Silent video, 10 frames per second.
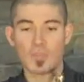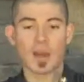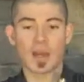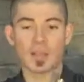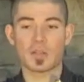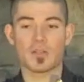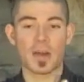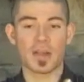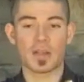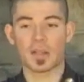you might actually
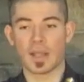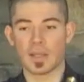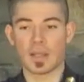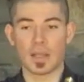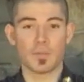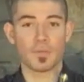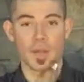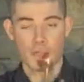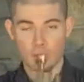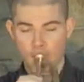find it like in a
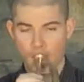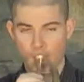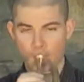phrase.